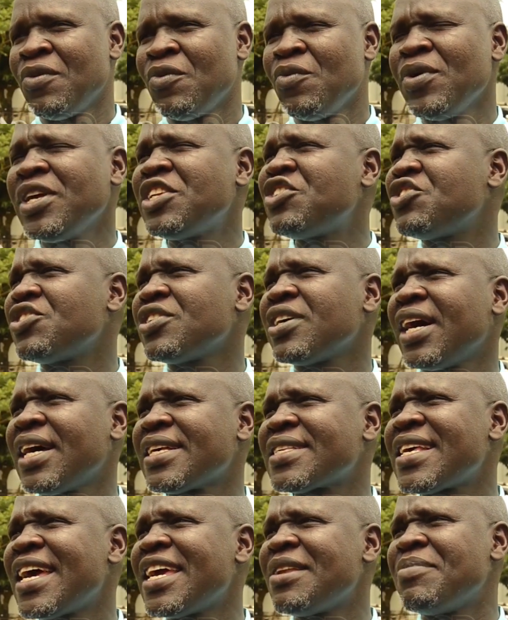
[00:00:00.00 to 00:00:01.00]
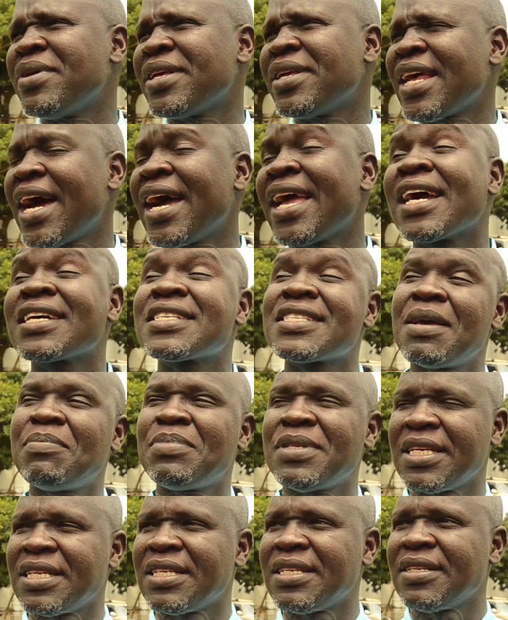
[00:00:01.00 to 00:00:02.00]
which assignment I
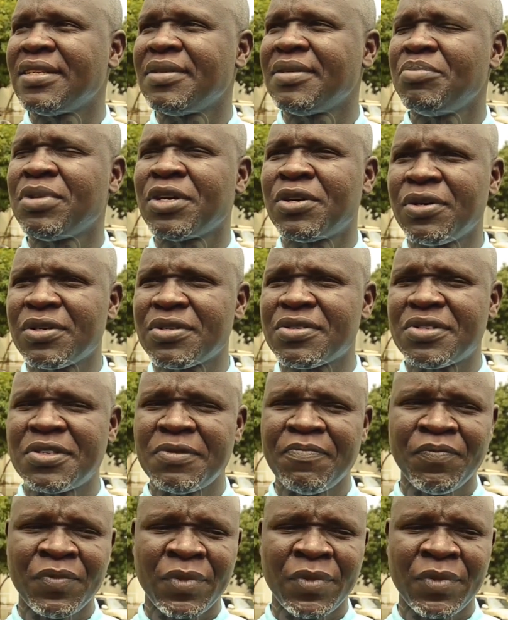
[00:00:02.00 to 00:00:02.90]
accepted because...